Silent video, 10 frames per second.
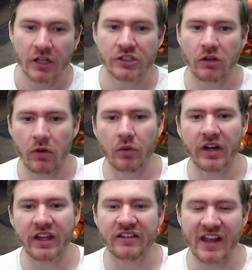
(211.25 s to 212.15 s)
So we want
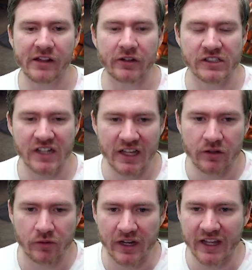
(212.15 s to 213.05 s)
to get Taylor inside
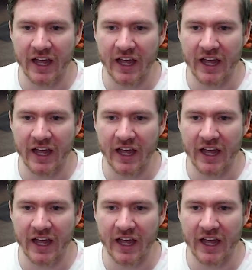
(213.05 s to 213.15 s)
the ring.